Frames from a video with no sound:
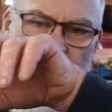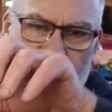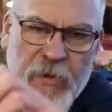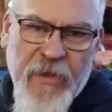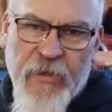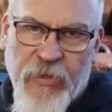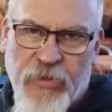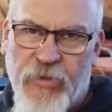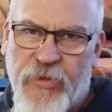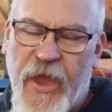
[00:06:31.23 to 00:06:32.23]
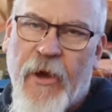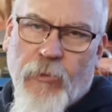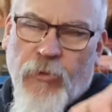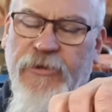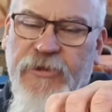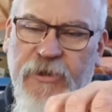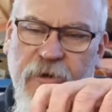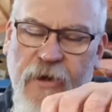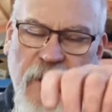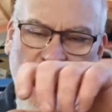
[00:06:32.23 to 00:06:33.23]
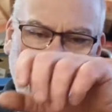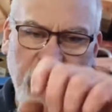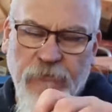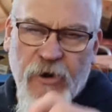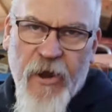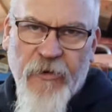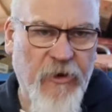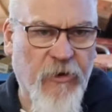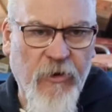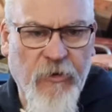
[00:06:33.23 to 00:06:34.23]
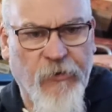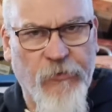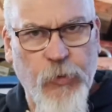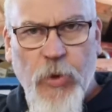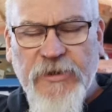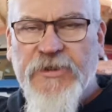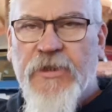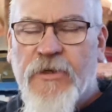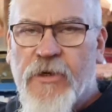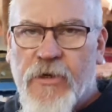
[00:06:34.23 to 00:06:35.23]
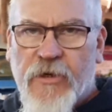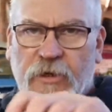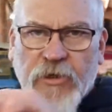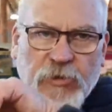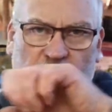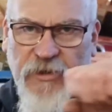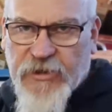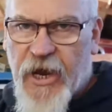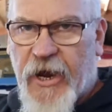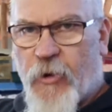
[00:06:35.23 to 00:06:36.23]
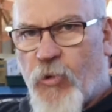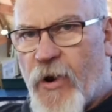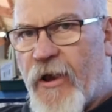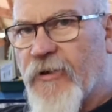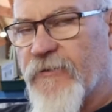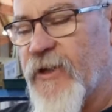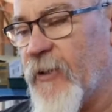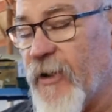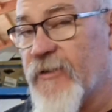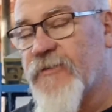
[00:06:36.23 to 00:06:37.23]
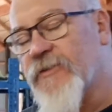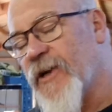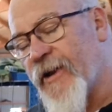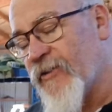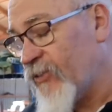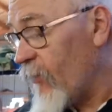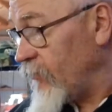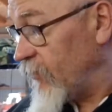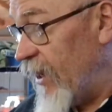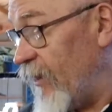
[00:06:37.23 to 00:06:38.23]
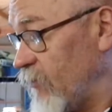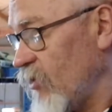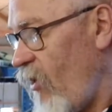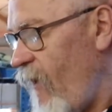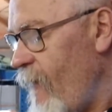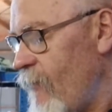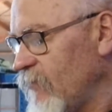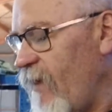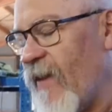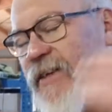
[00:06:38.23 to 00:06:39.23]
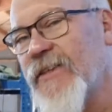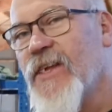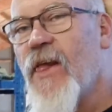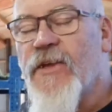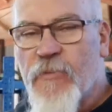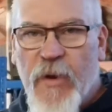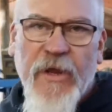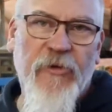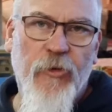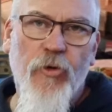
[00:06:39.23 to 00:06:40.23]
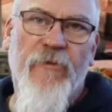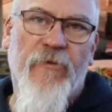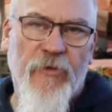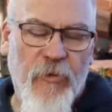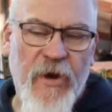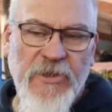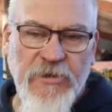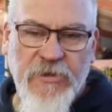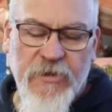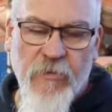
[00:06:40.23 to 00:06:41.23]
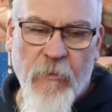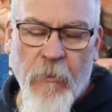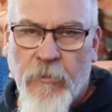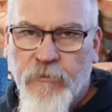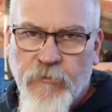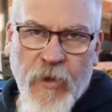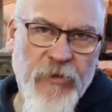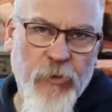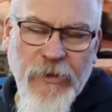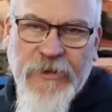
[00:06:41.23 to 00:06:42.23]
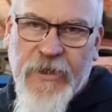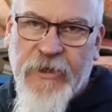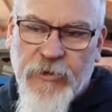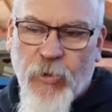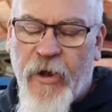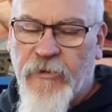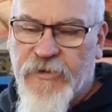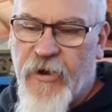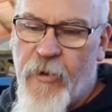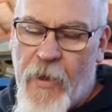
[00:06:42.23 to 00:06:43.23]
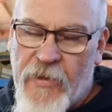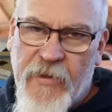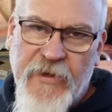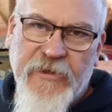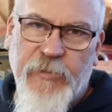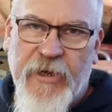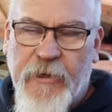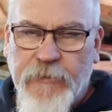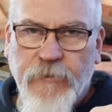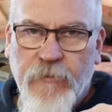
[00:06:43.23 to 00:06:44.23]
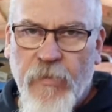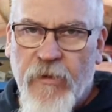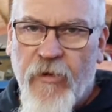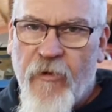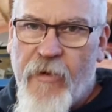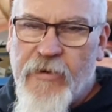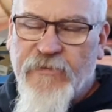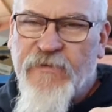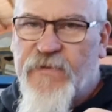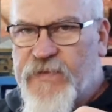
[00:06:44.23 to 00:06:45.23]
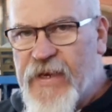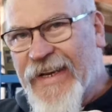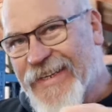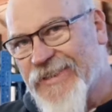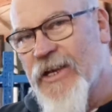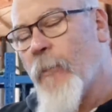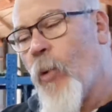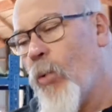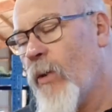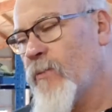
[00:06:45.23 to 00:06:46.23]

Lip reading: to be bent downwards and a round twist, as well as going around, if you know what I mean. Like it's, yeah, you're bending it two different directions and twisting it as well, so it needs to be fairly supple.